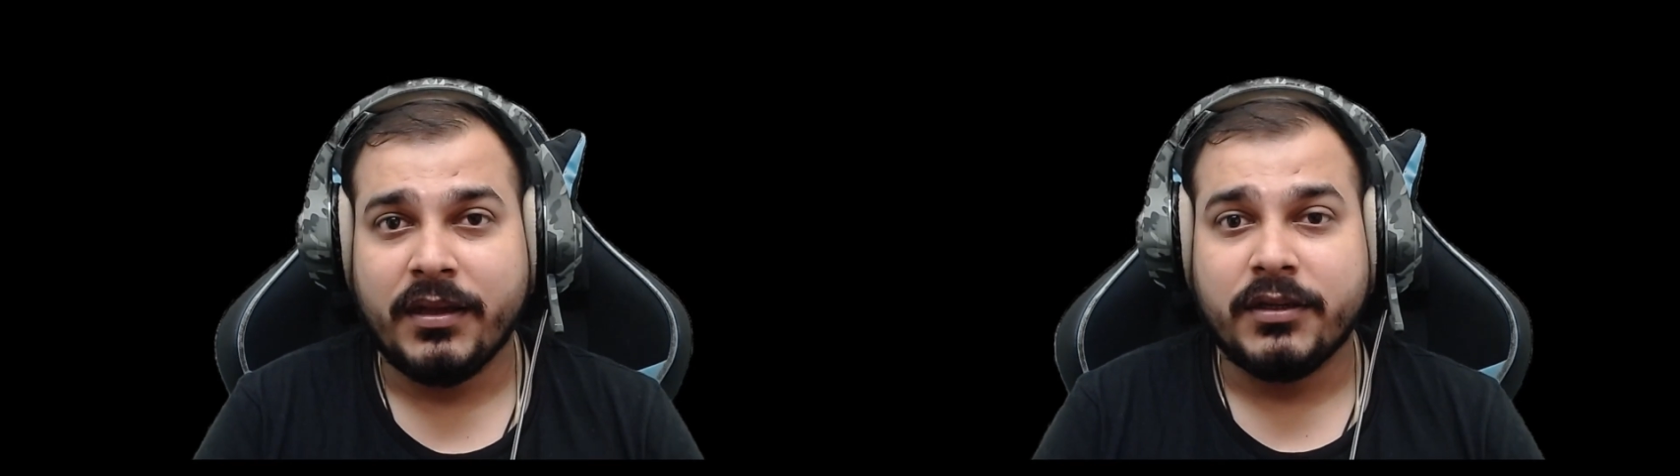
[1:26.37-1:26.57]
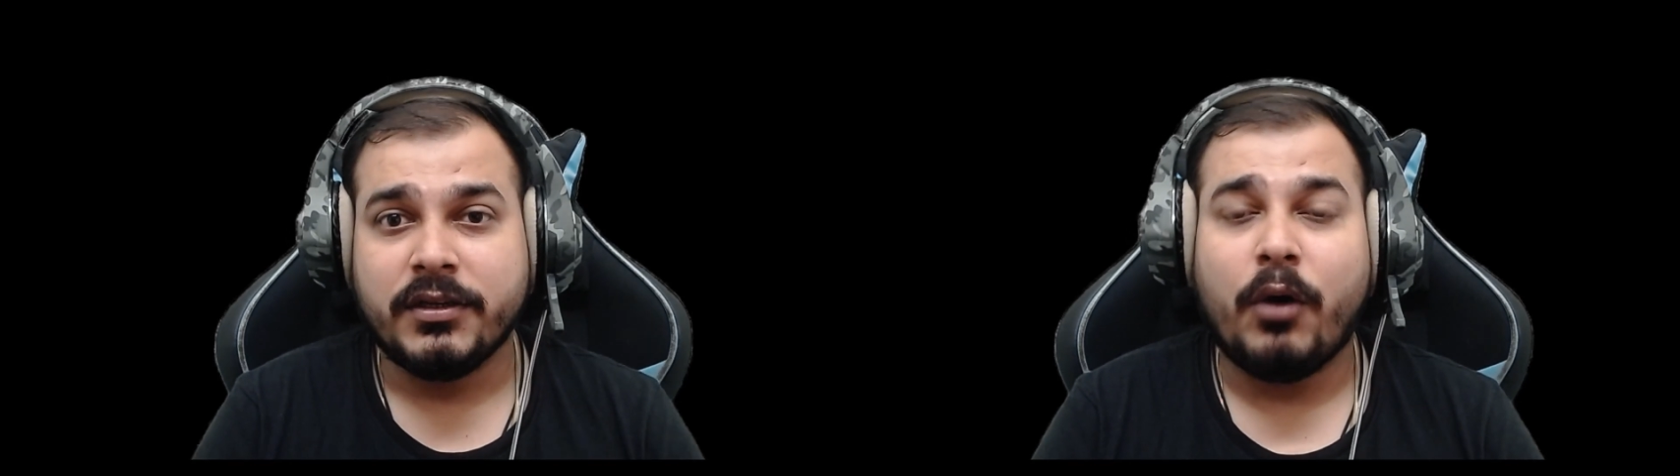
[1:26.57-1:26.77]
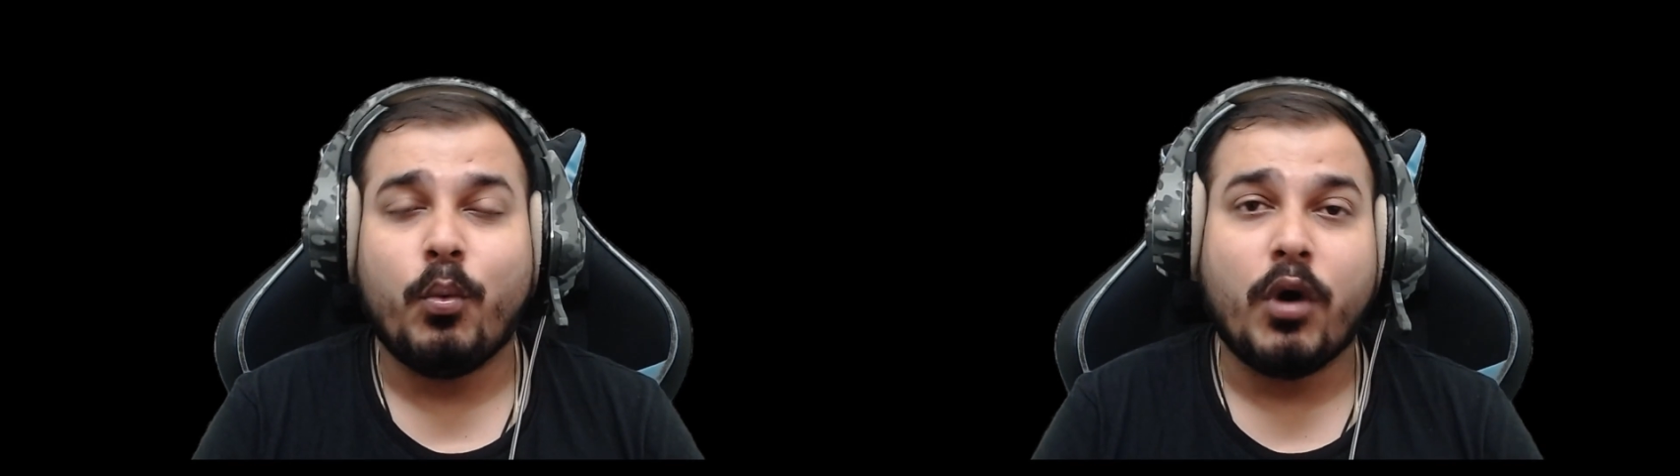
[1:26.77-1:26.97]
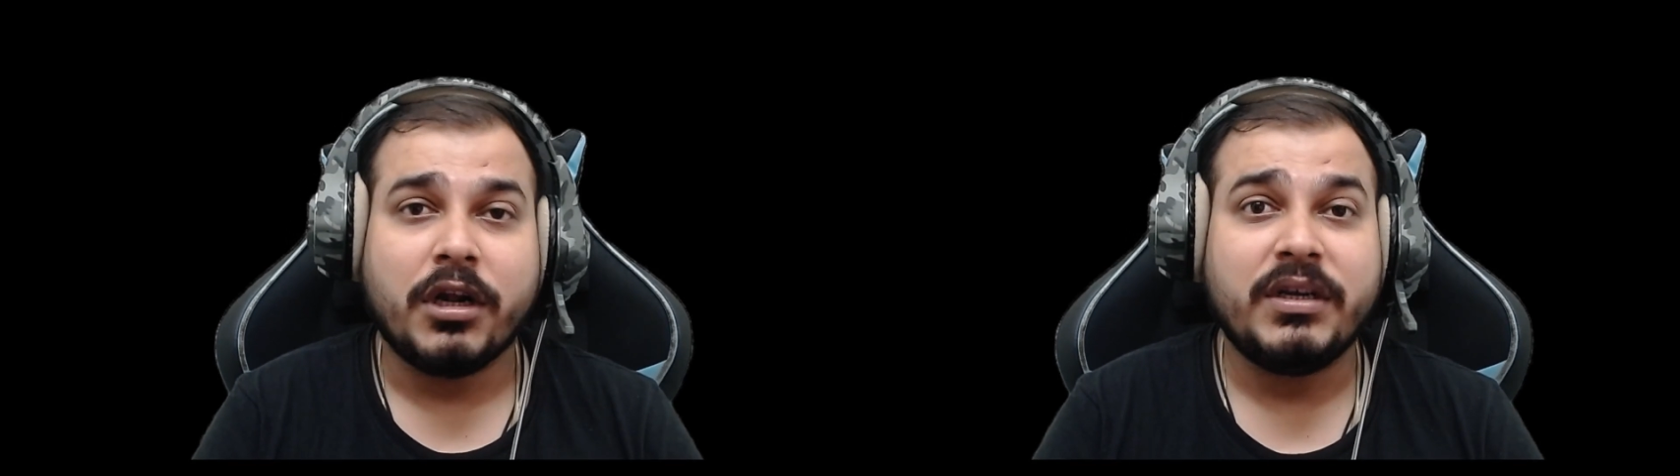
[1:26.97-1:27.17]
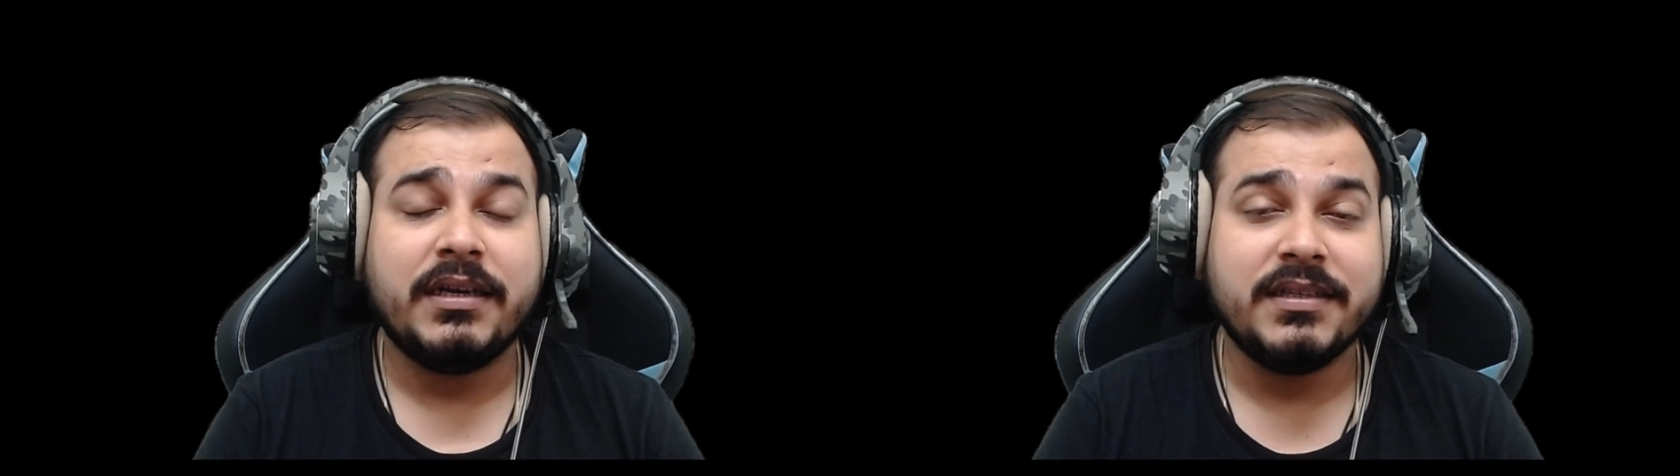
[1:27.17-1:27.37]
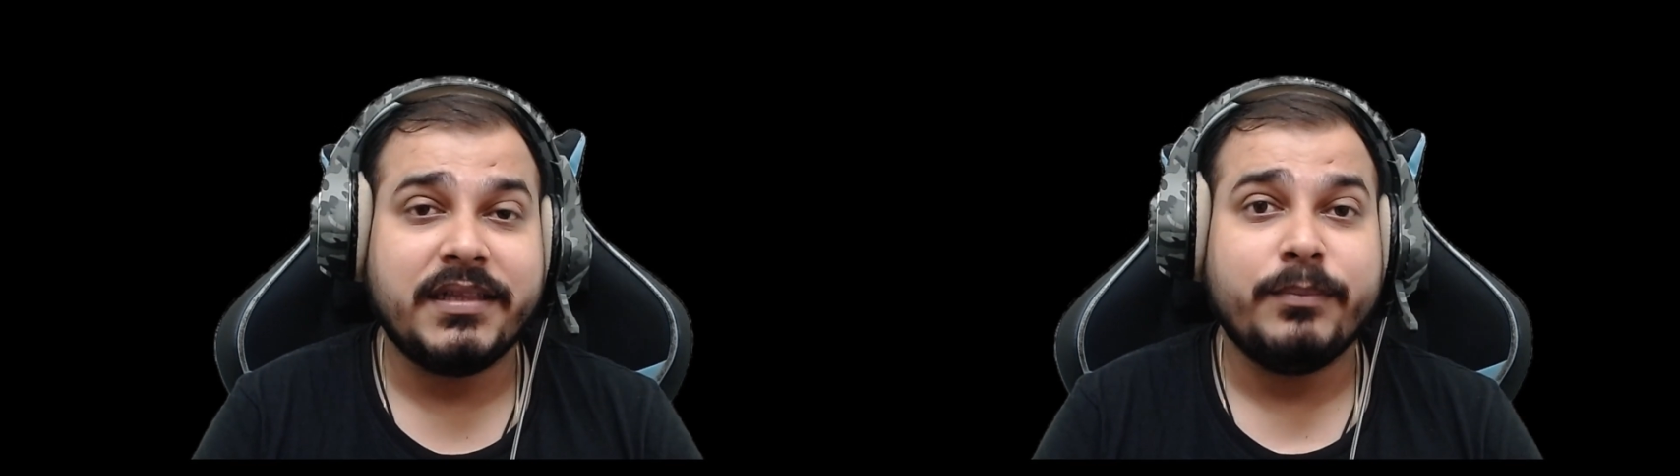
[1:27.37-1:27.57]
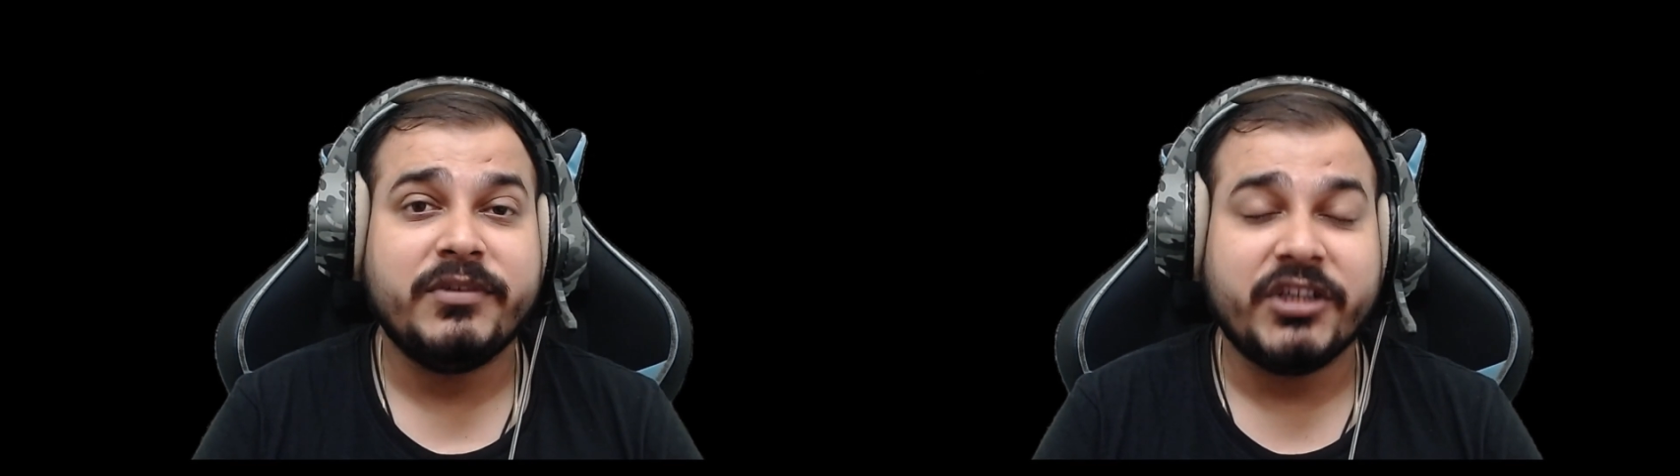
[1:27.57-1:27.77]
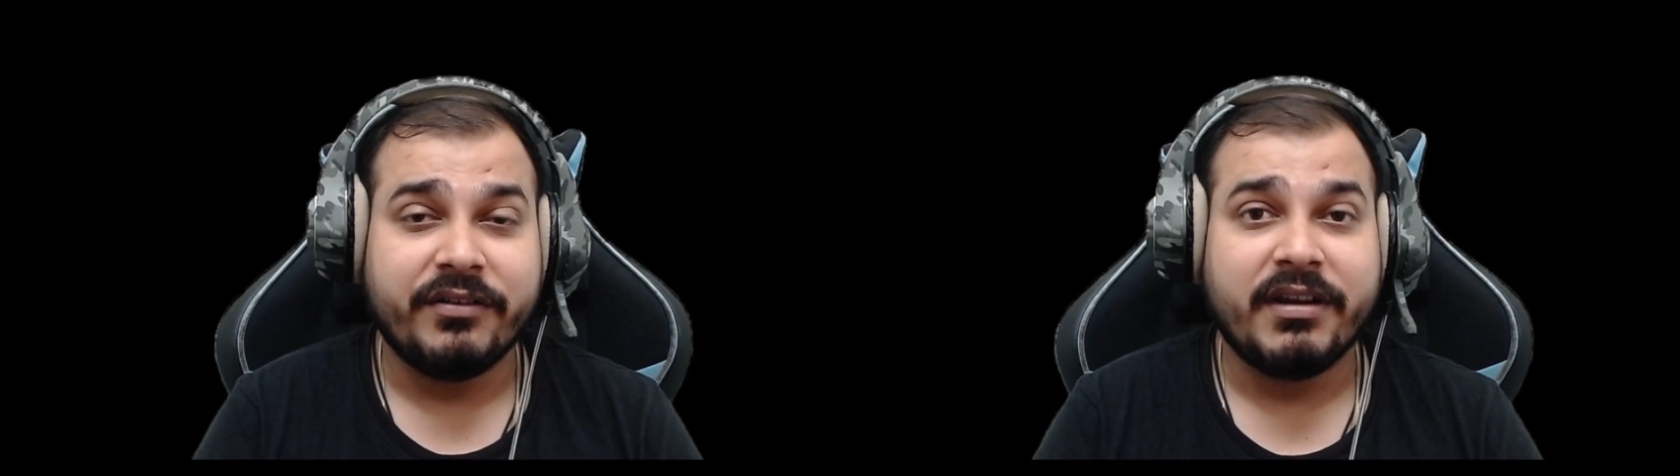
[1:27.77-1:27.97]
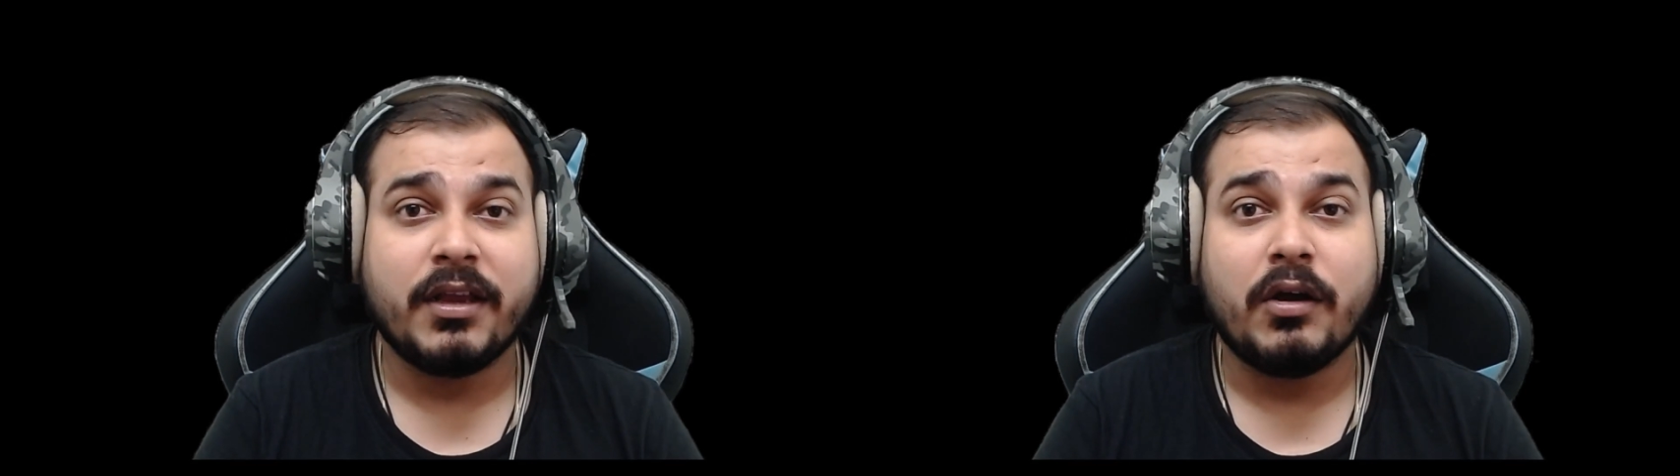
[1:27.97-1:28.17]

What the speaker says: Now, what is the generic